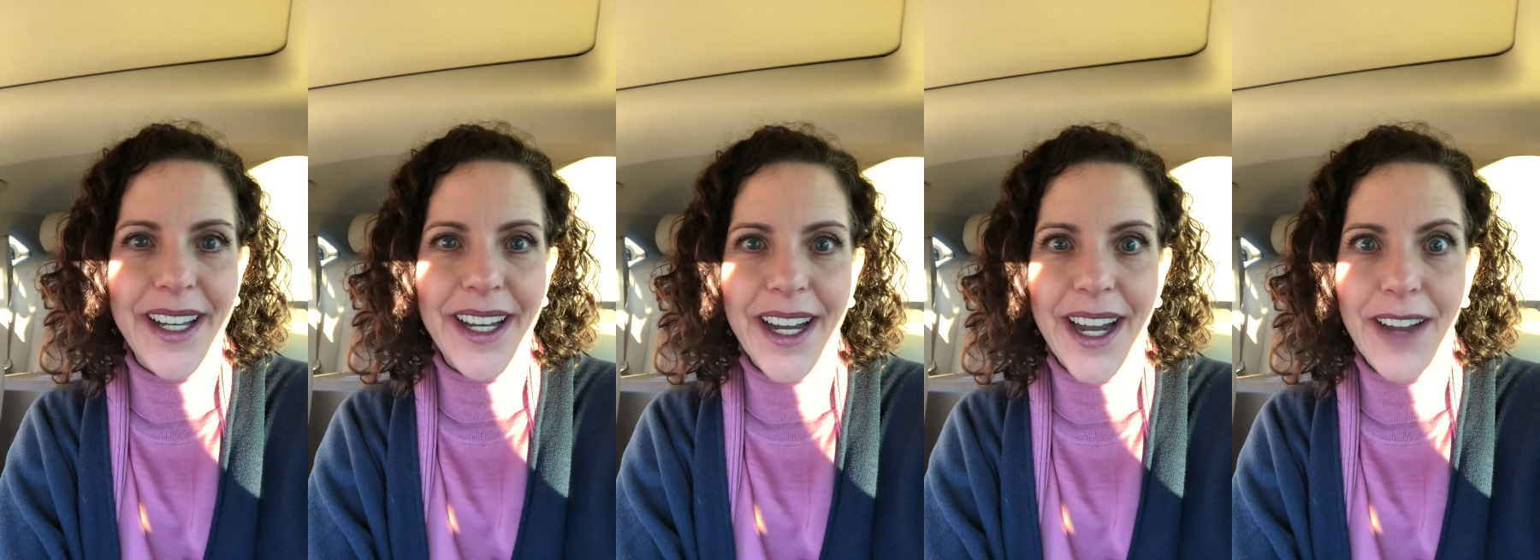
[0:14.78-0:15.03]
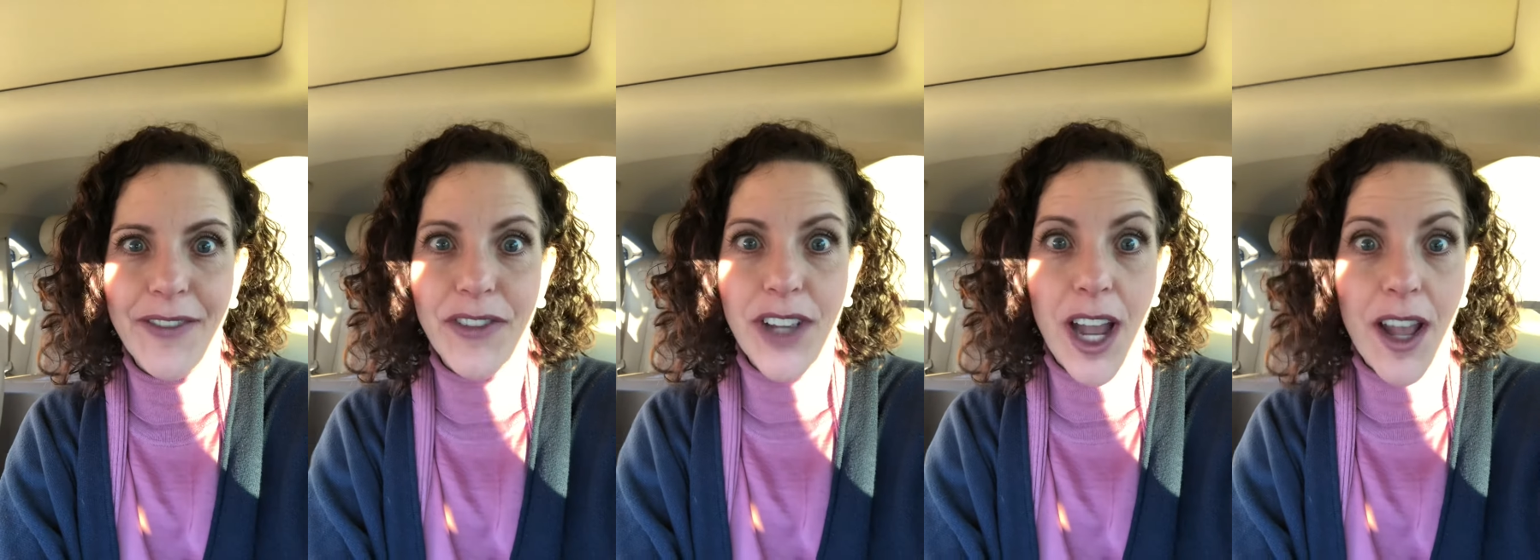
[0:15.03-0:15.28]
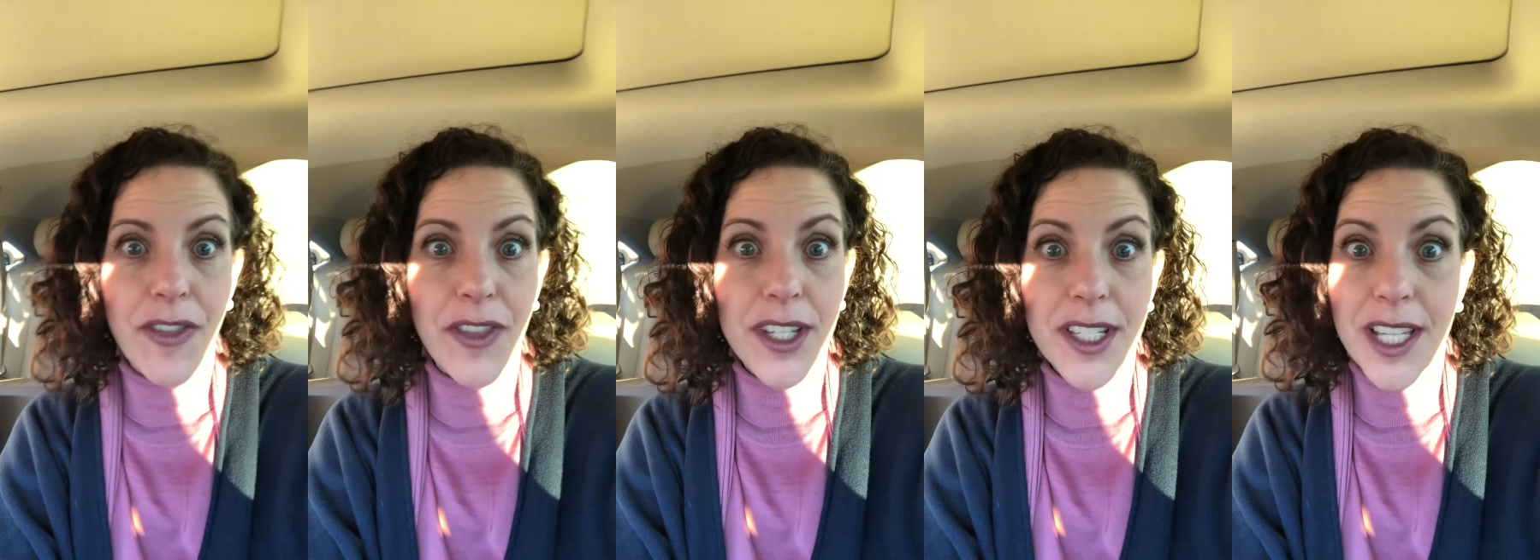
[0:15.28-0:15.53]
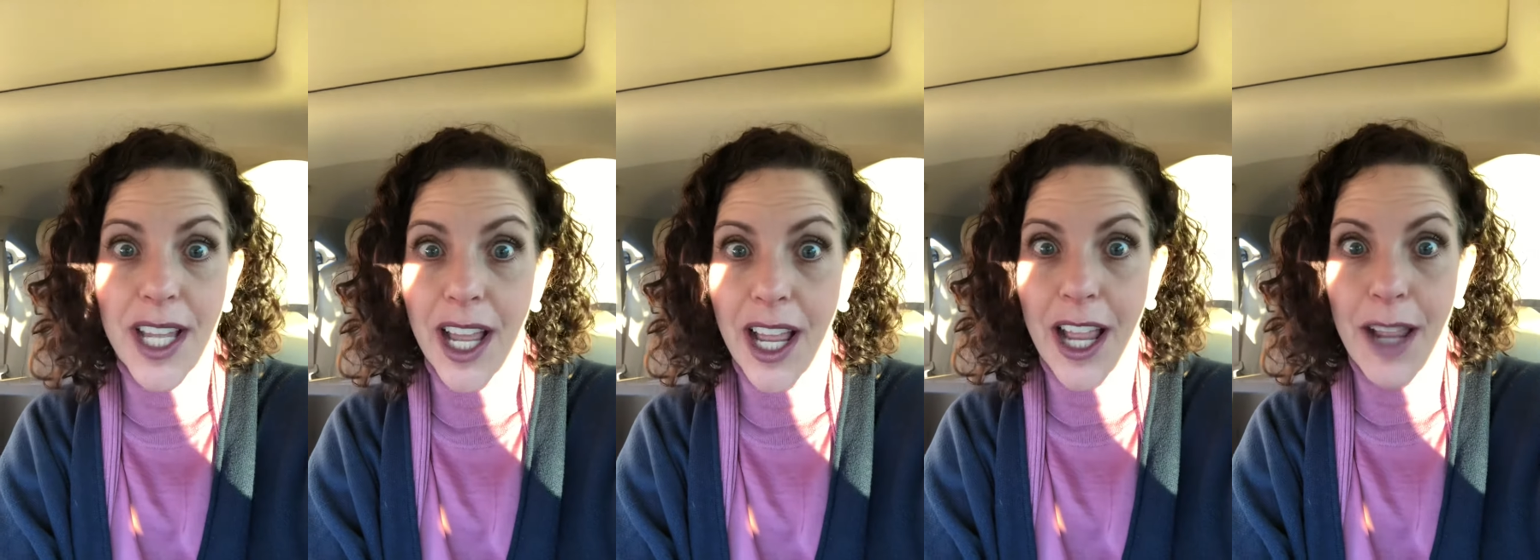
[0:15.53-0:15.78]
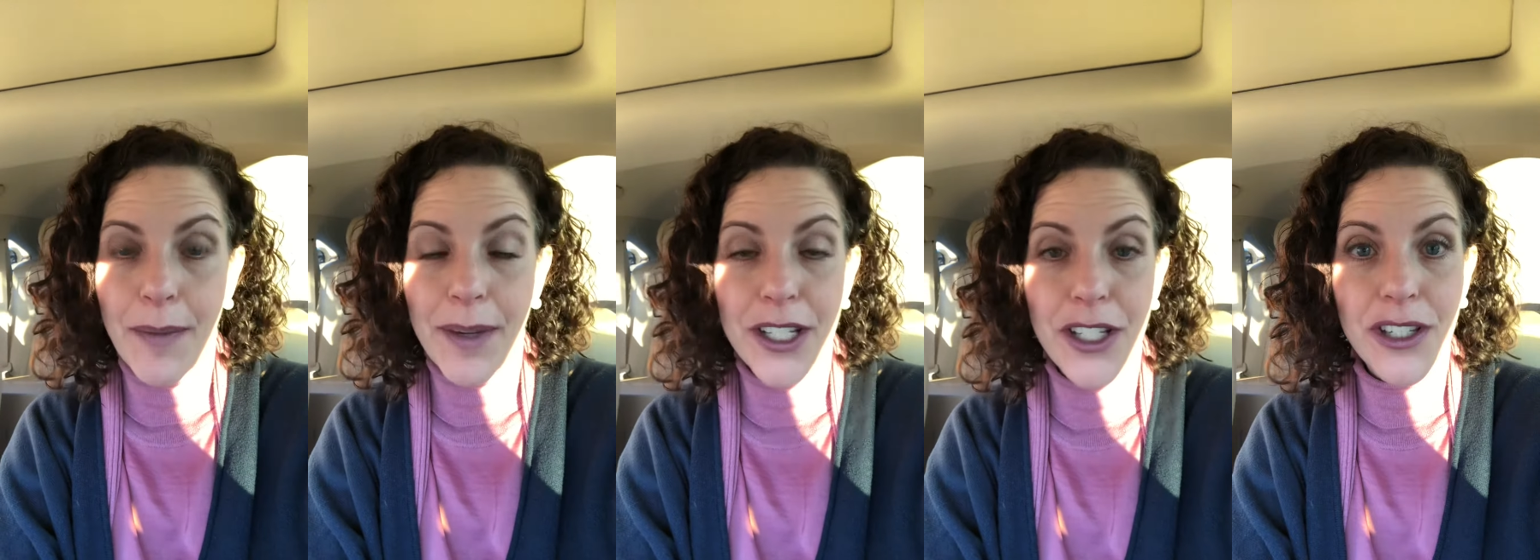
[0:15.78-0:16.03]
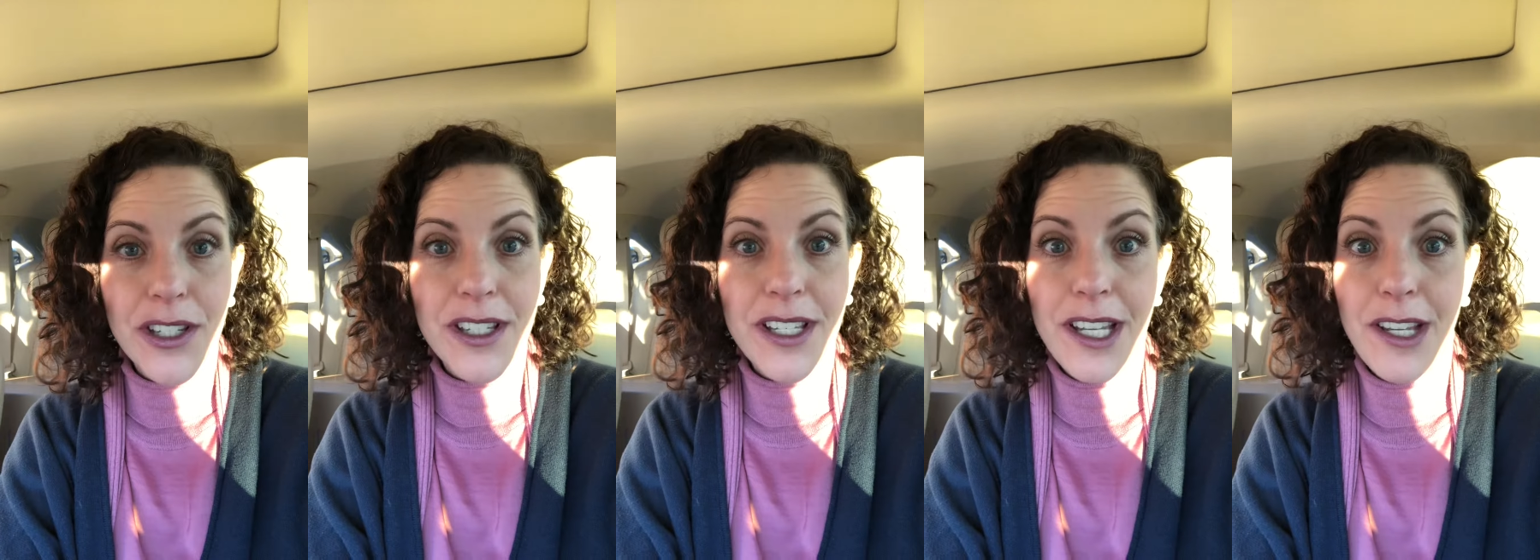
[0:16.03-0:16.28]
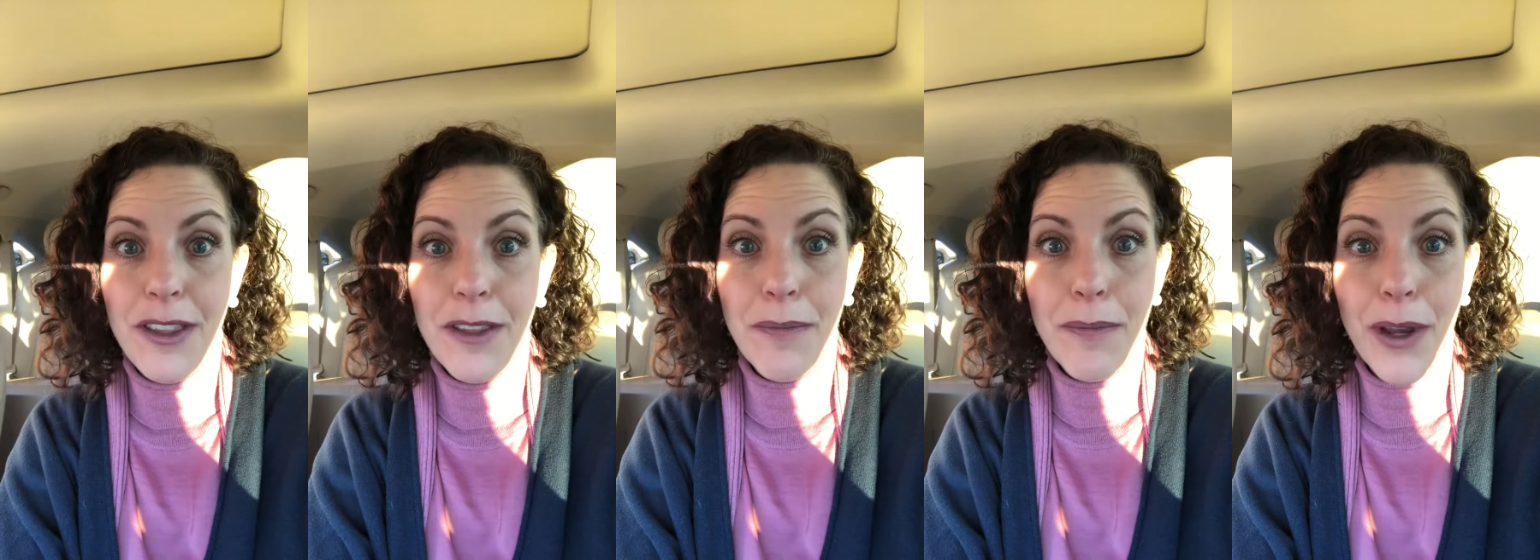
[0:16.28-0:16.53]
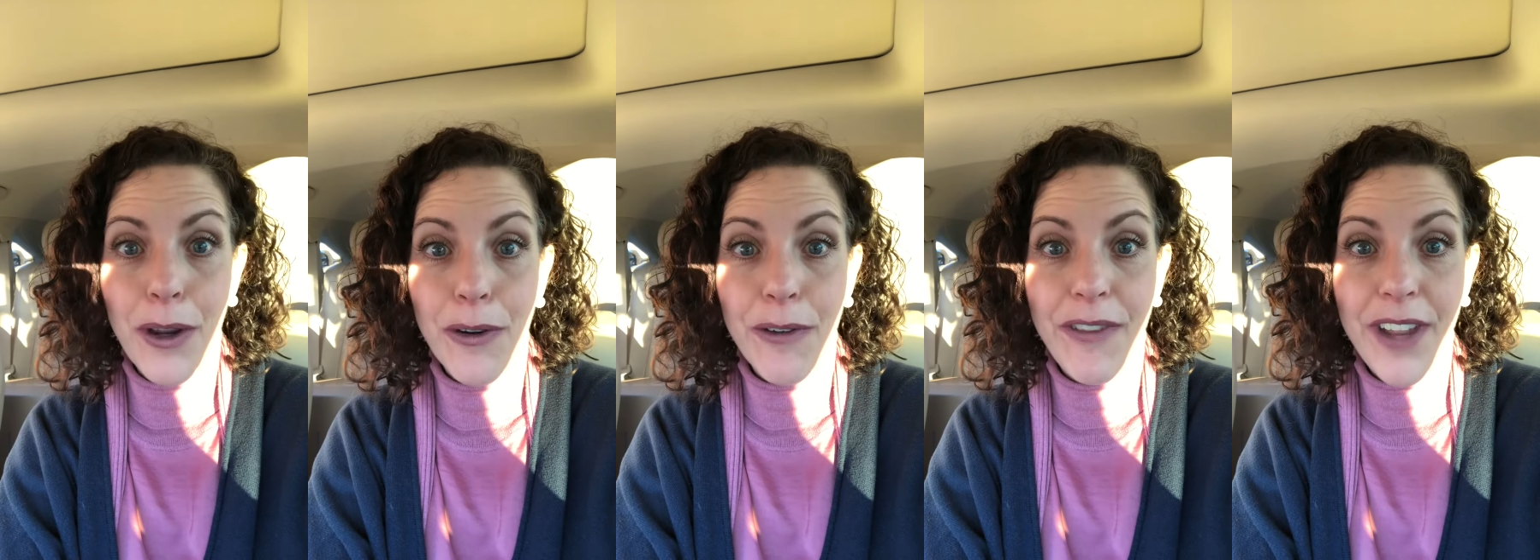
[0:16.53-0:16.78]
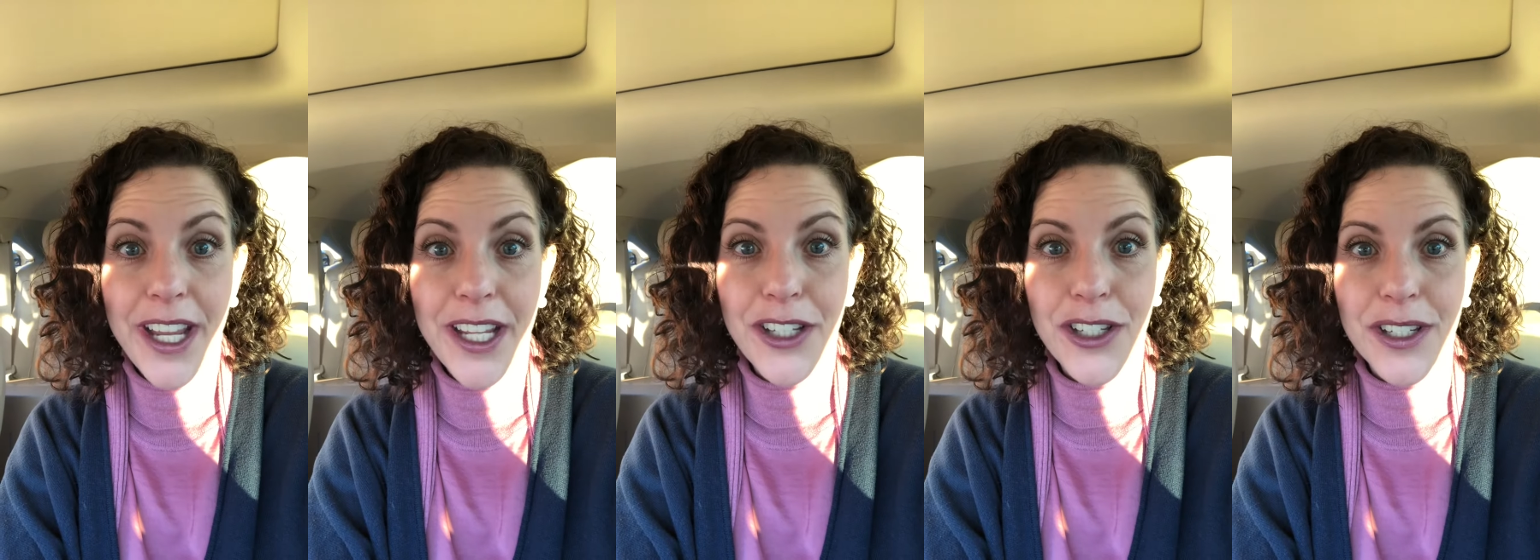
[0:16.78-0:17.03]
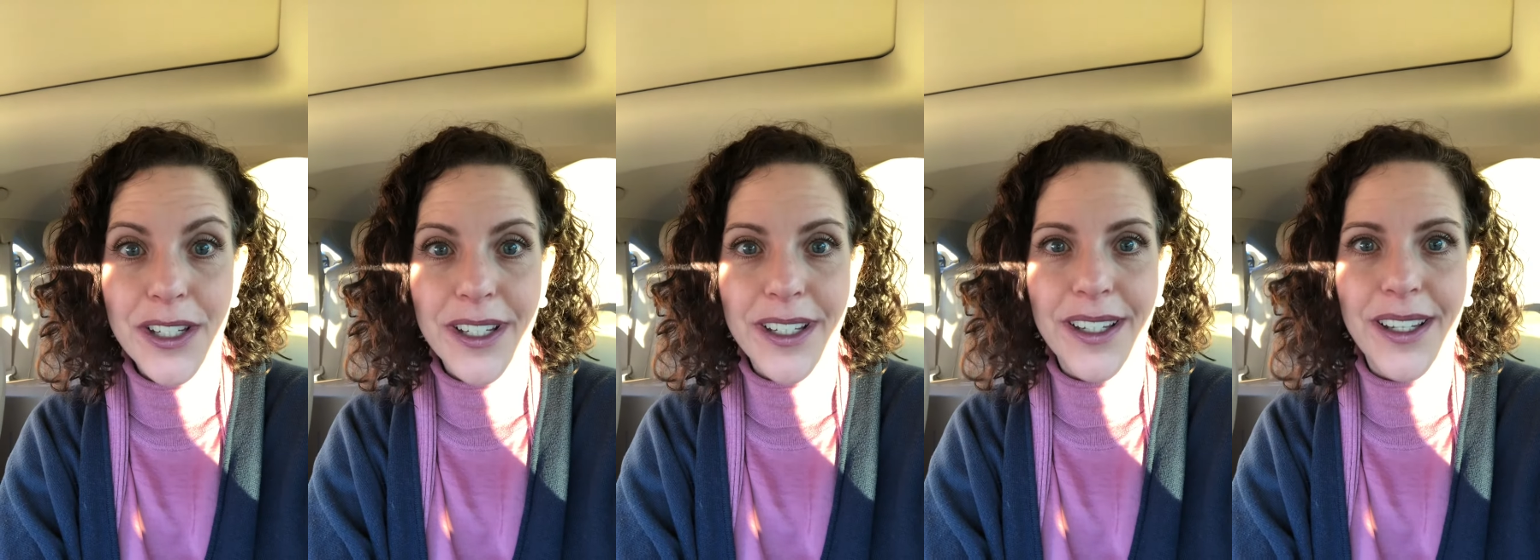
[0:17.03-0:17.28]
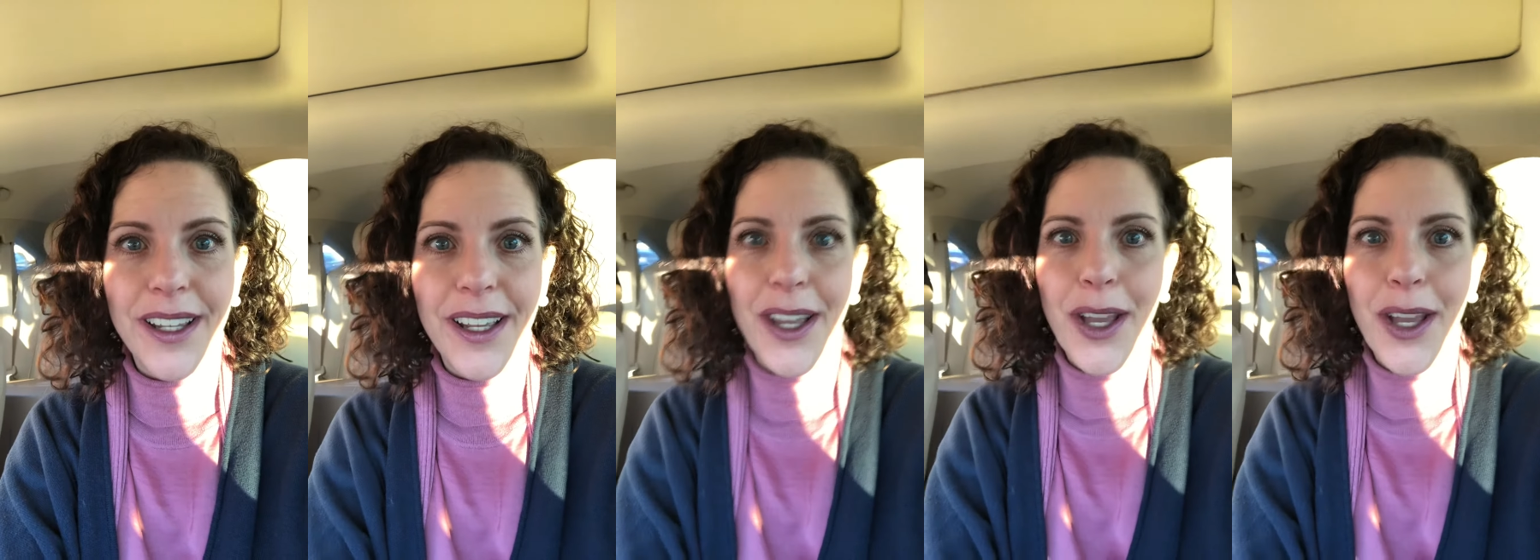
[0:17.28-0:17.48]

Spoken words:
I've got the time, I just need the motivation."